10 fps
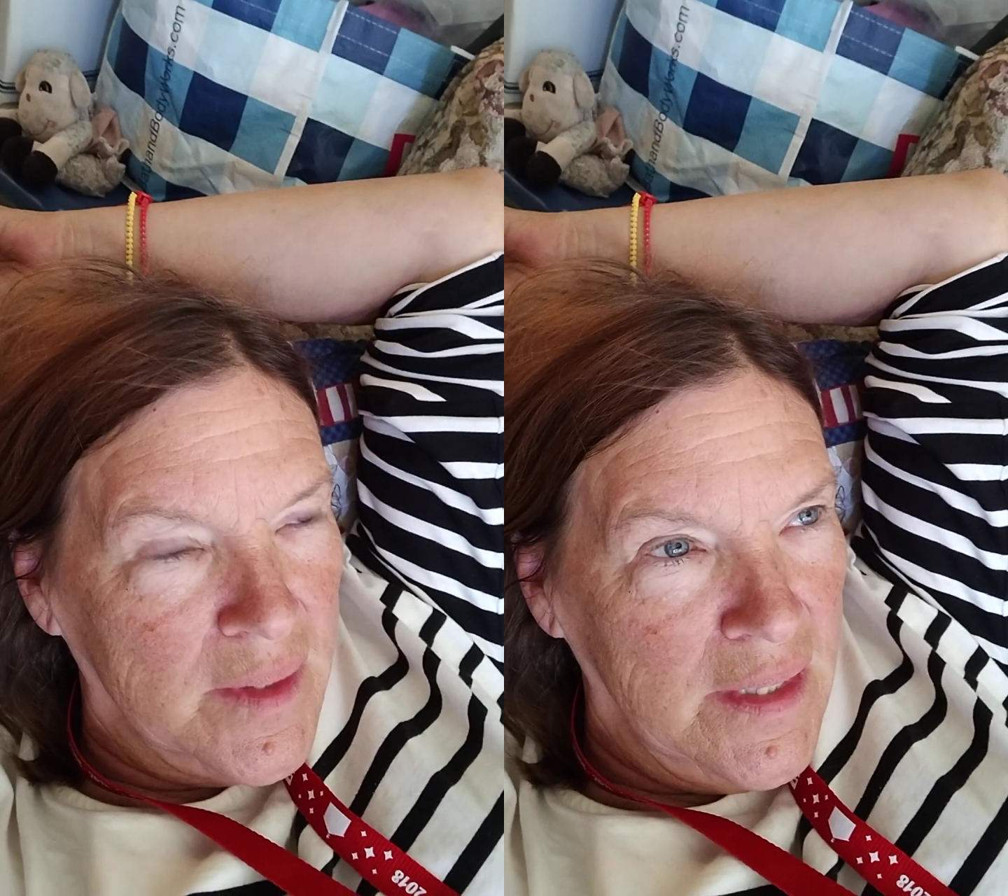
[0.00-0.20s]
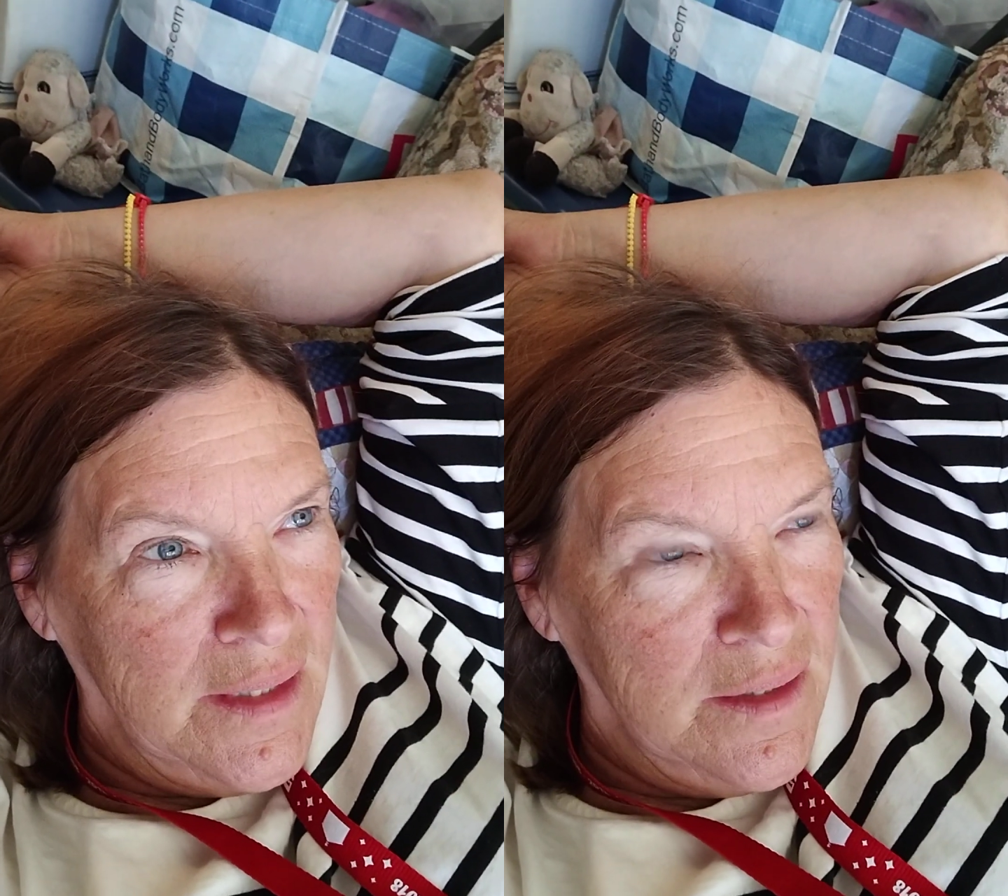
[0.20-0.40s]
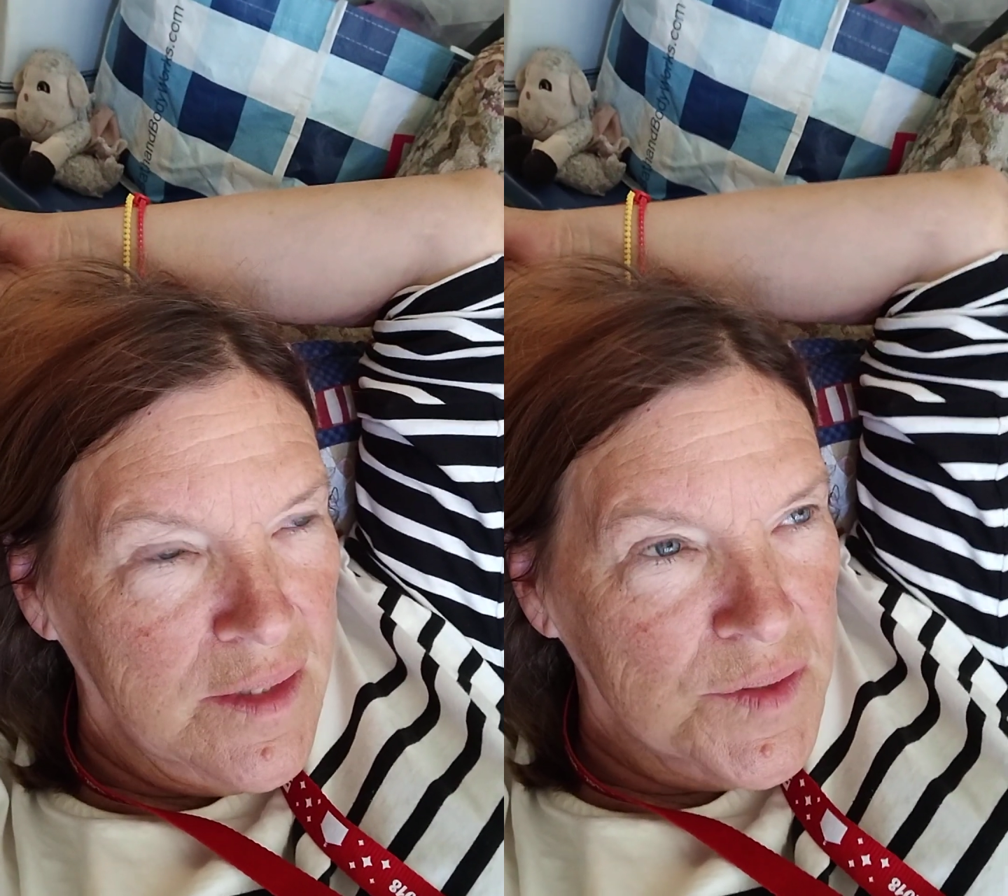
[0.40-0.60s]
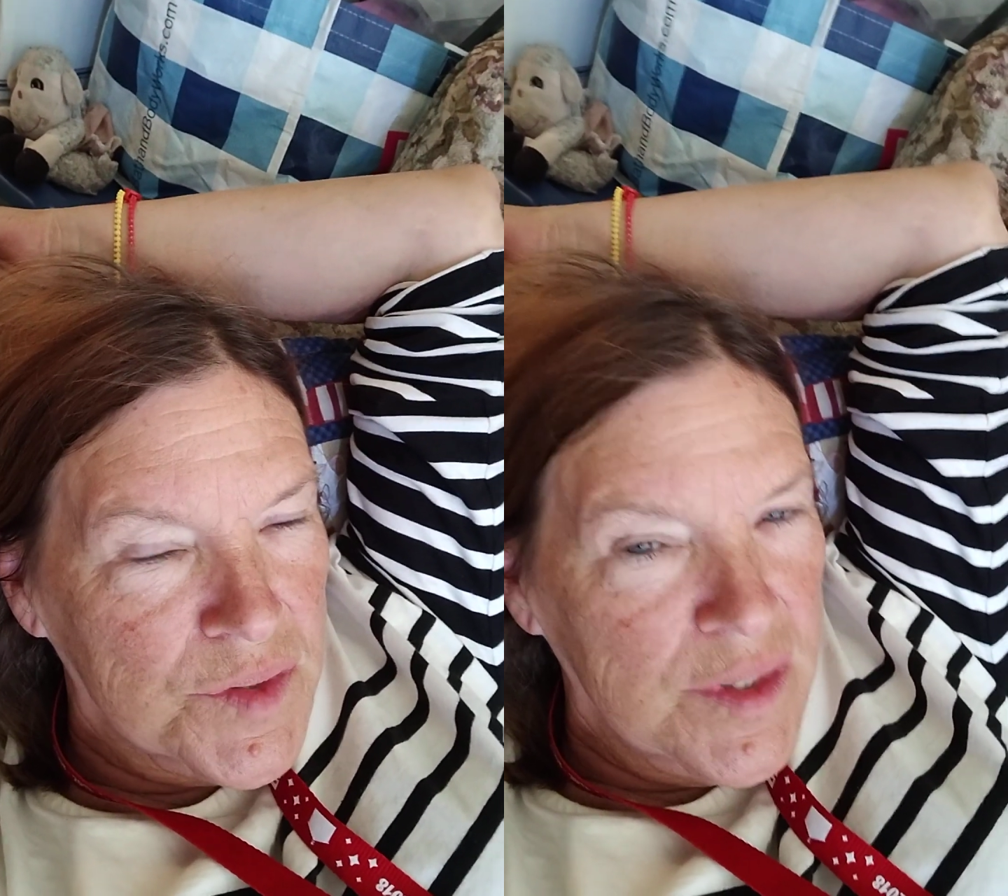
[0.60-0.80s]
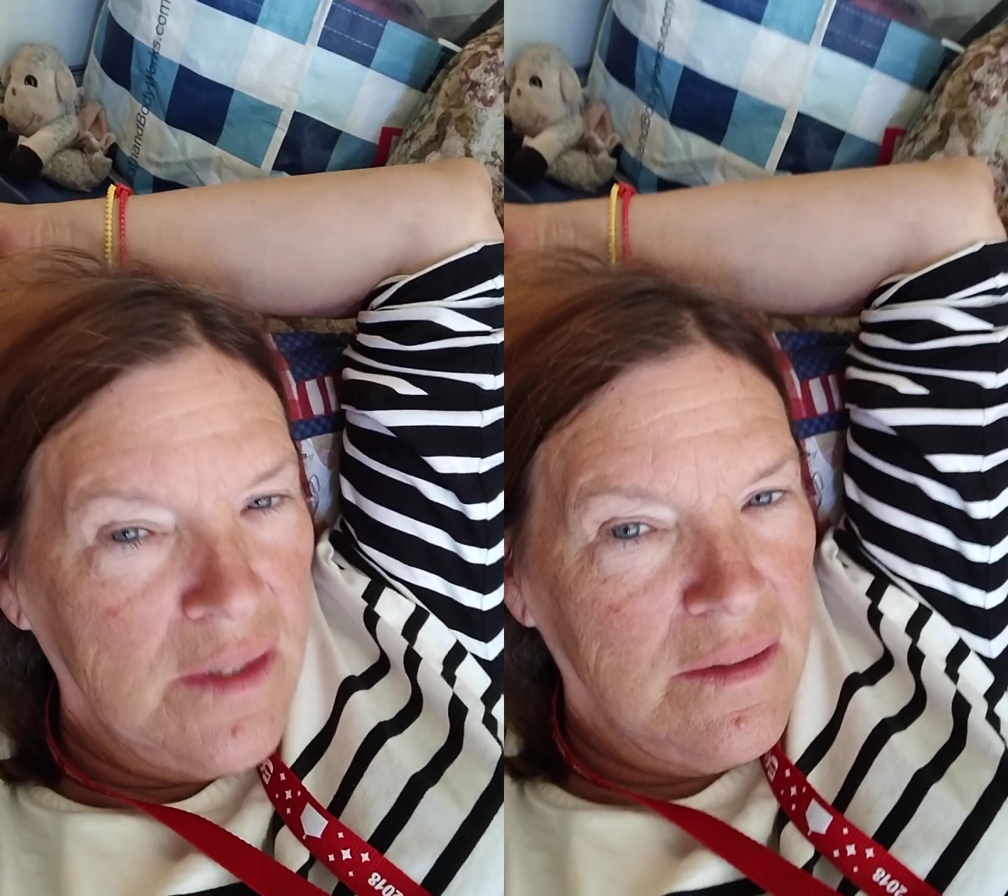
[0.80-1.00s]
and he
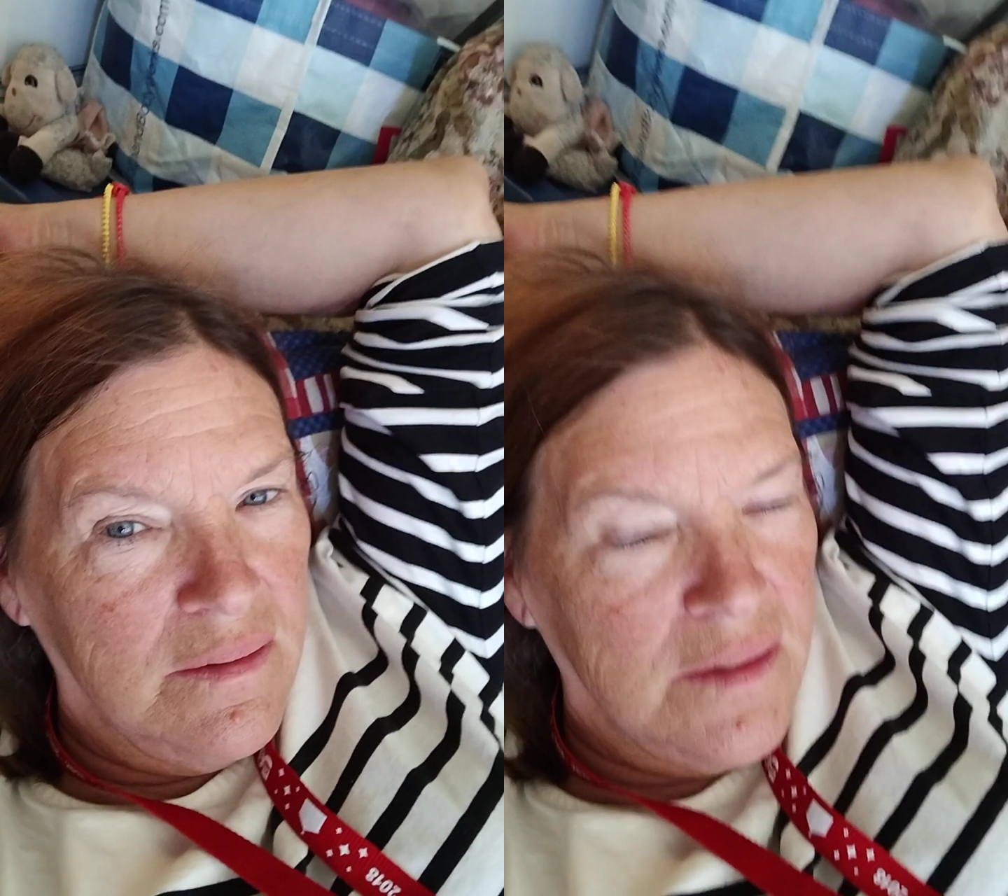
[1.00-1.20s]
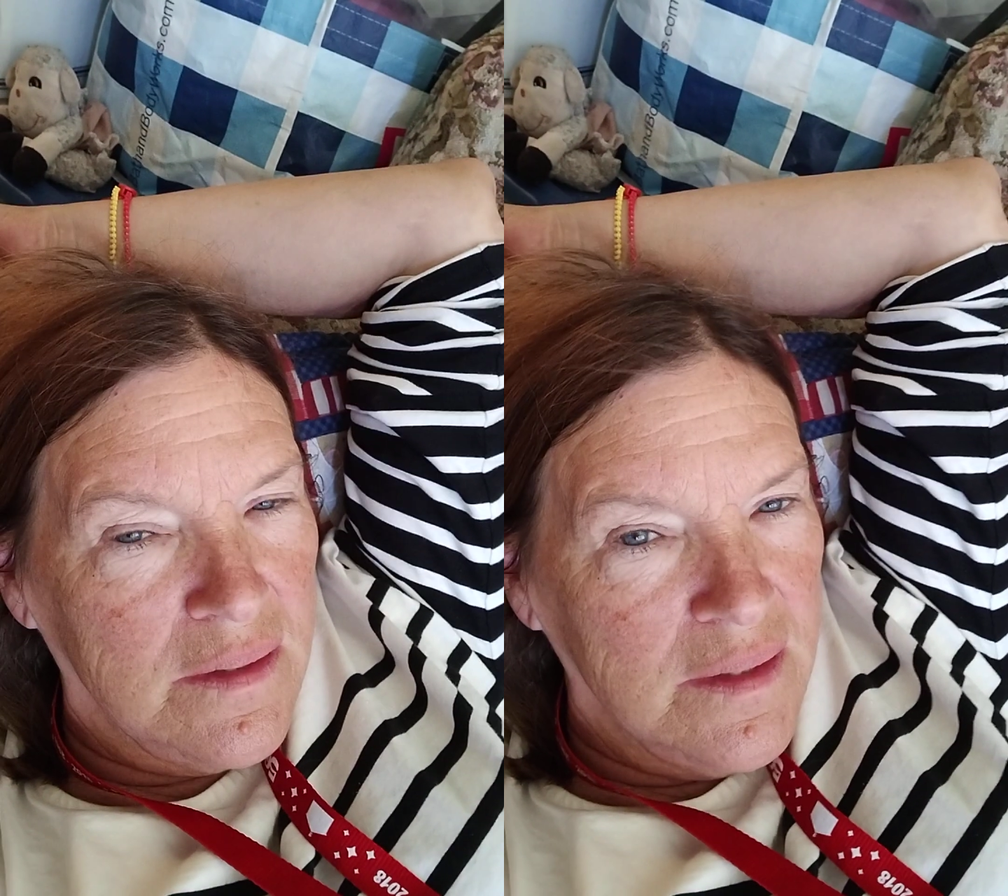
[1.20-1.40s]
said